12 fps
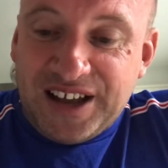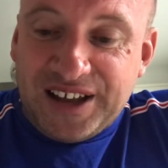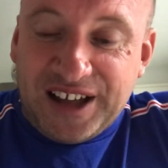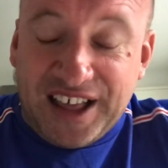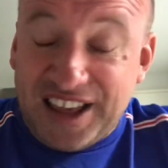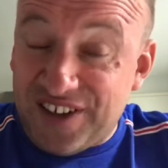
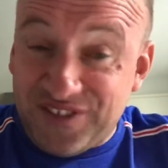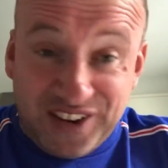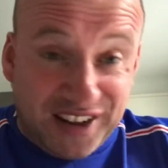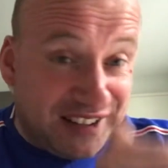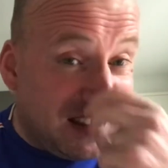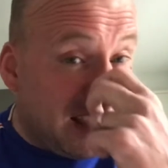I haven't
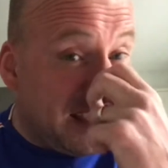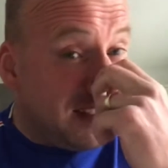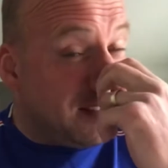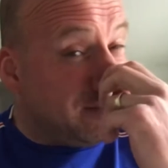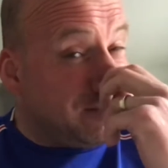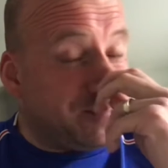had
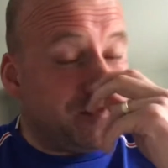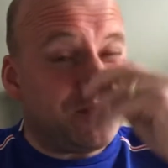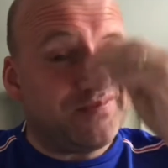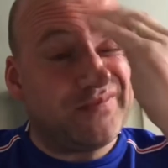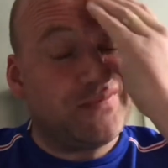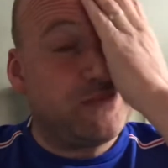like
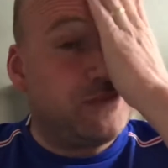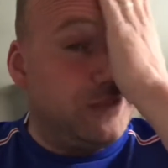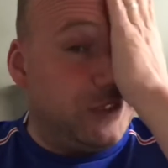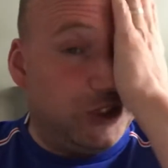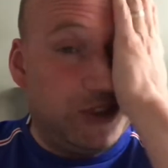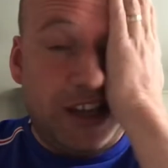
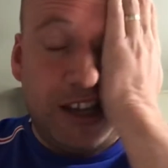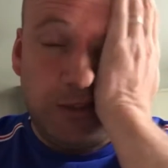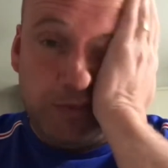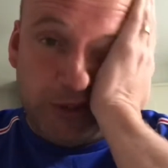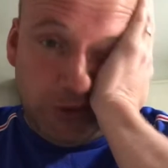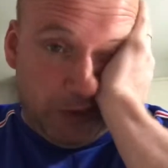
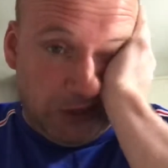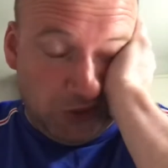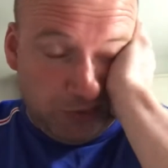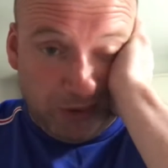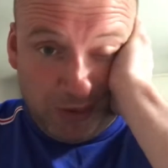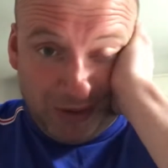Carlsberg Special
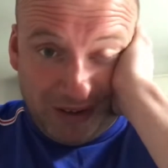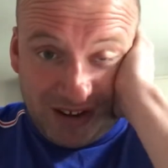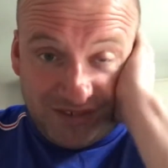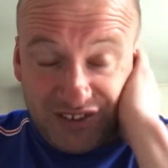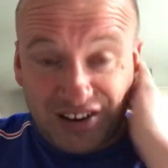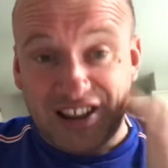Brew or
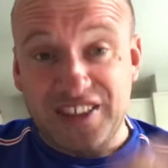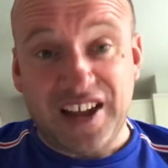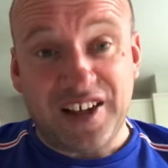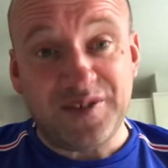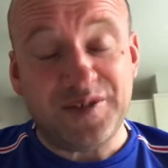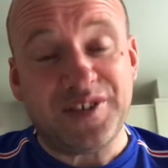anything like
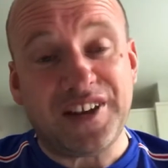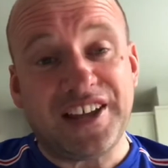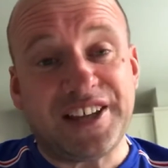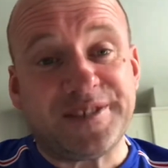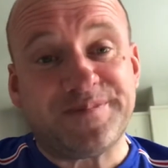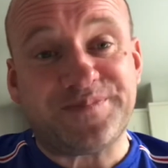that for
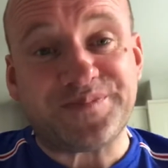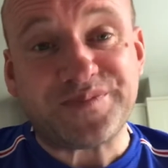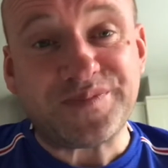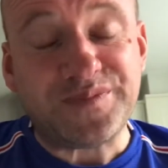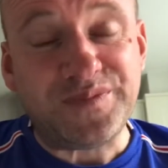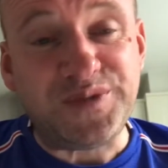like
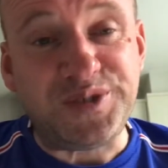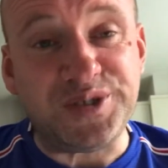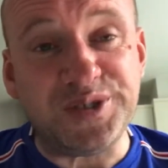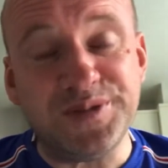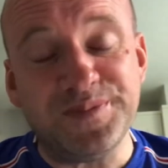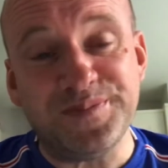
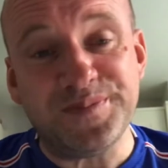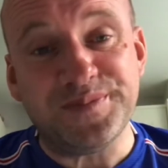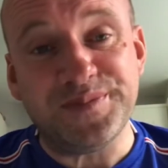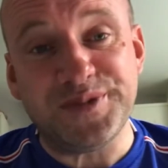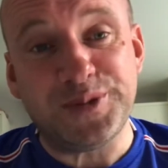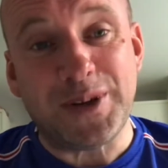
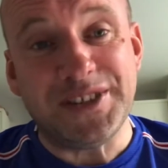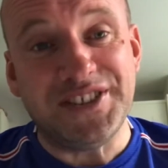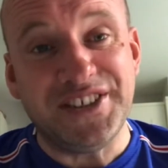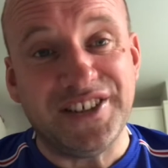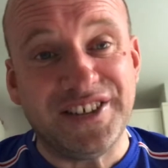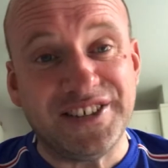
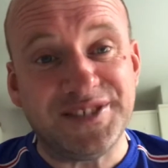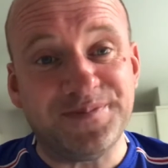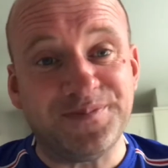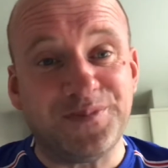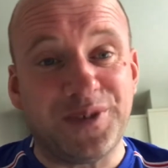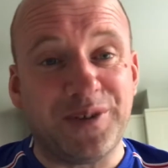20 years
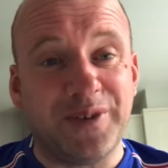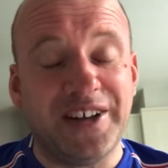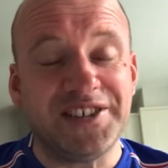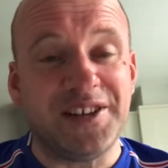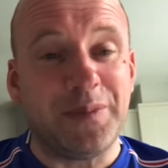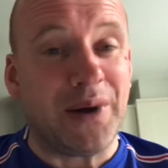when I
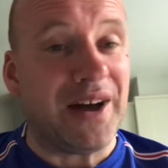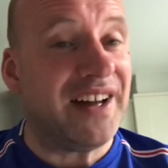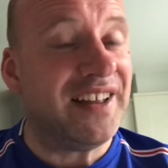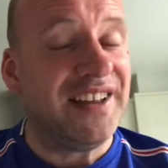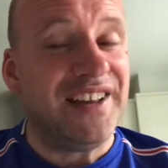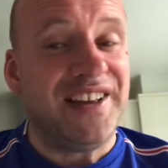worked in a bar.
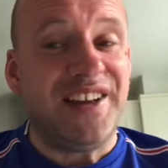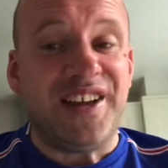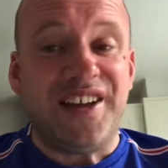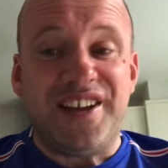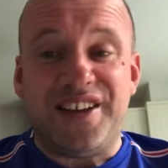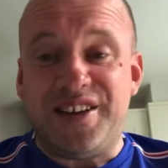
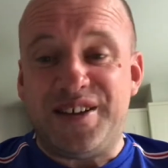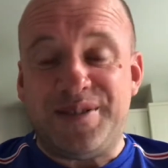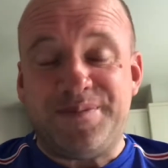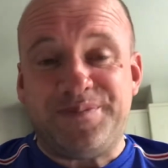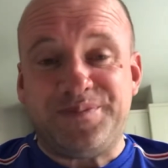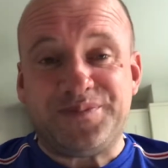
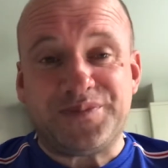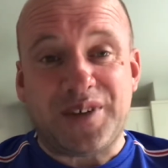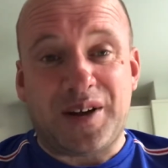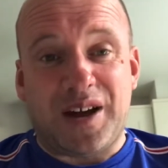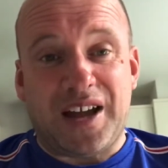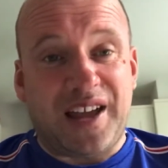Um,
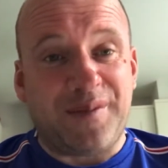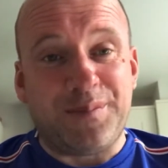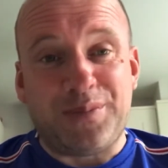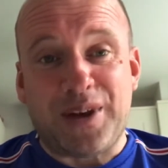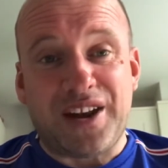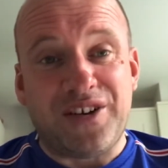I am
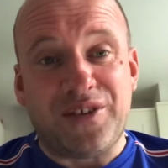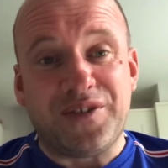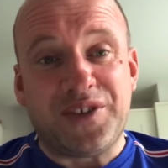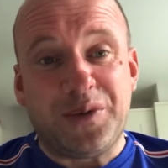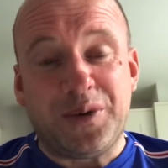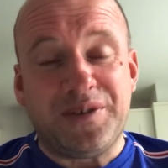planning on
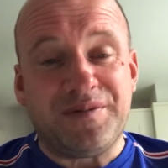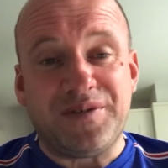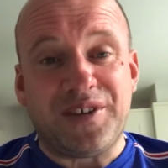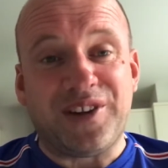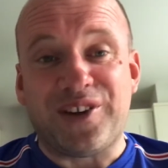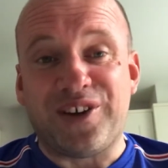doing
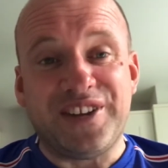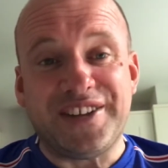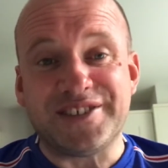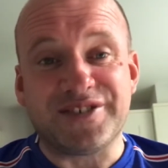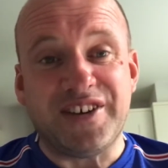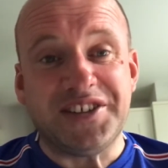a lot of
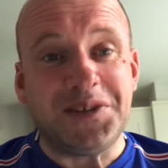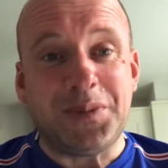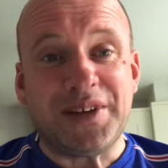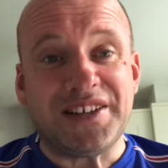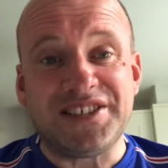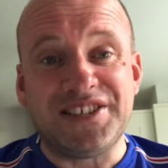these crazy
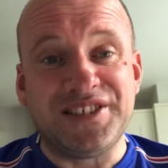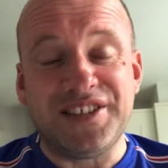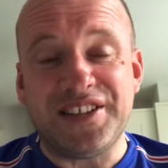beers.